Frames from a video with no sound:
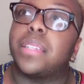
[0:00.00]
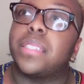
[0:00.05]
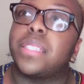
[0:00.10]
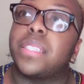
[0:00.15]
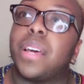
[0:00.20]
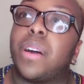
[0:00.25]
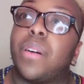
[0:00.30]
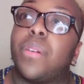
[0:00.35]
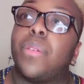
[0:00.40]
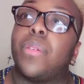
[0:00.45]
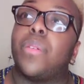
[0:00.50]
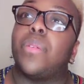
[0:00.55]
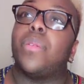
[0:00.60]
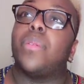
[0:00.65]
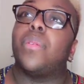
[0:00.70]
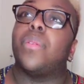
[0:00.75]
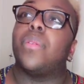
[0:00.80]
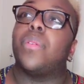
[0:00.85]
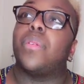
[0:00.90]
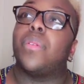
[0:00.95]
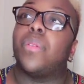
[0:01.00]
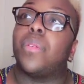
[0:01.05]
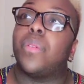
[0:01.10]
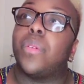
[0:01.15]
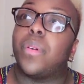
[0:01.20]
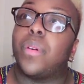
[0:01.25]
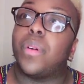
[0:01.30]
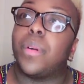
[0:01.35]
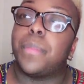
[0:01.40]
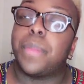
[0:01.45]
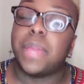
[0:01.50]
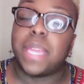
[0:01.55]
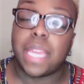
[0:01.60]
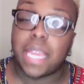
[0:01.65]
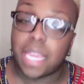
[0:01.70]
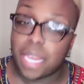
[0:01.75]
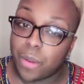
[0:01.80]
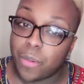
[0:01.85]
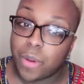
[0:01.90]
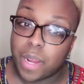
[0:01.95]
So,
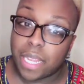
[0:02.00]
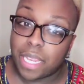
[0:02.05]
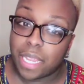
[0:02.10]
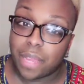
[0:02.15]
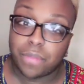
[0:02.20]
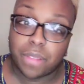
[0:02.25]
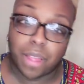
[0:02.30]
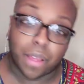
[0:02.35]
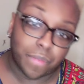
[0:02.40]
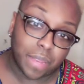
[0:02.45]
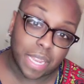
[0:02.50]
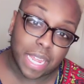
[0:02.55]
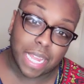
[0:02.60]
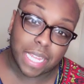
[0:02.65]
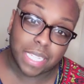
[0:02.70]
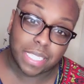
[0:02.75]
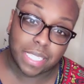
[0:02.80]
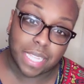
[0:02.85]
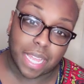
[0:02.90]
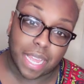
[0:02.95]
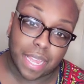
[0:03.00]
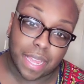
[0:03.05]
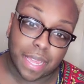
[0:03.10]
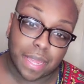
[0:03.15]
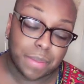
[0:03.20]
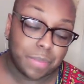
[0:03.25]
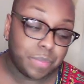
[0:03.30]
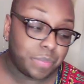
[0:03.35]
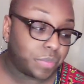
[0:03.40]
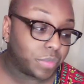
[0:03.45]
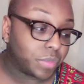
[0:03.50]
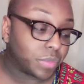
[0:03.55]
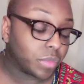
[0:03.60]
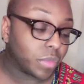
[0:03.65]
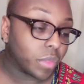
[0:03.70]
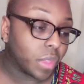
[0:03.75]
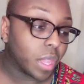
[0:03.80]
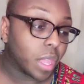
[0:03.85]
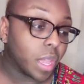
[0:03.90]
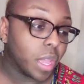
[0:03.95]
beginning where it left off last time,
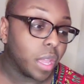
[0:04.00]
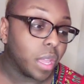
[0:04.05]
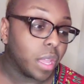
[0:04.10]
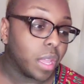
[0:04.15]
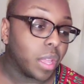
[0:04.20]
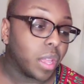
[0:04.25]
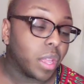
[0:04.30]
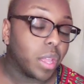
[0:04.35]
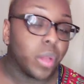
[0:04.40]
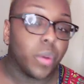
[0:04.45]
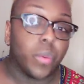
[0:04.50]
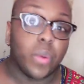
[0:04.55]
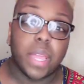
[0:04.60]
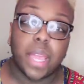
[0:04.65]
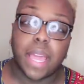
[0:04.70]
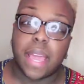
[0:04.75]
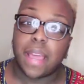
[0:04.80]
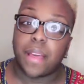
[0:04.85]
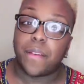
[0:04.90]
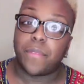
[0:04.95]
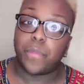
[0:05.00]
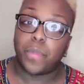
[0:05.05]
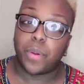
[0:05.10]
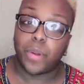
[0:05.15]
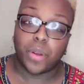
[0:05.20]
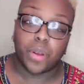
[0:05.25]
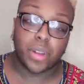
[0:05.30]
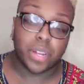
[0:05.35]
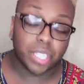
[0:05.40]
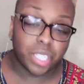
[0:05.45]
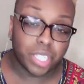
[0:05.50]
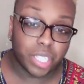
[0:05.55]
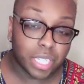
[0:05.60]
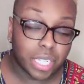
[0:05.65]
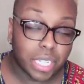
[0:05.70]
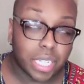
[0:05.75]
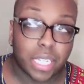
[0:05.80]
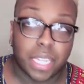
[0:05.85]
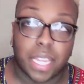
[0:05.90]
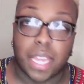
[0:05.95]
we have
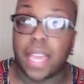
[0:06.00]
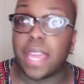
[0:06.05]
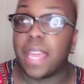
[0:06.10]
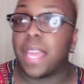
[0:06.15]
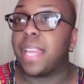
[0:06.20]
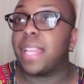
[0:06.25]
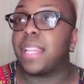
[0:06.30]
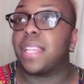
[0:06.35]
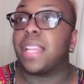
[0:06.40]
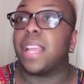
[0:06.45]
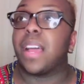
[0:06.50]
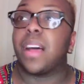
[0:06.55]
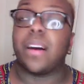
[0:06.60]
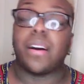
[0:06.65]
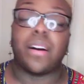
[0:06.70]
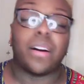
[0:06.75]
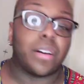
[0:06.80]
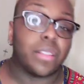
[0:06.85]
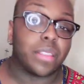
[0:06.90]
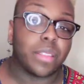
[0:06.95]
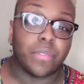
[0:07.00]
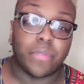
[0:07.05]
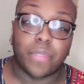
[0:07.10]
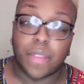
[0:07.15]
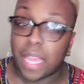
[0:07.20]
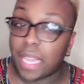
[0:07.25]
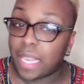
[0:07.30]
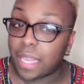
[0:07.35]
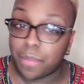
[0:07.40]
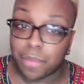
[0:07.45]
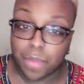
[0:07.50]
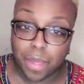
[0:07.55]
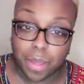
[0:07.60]
Porsha and all the family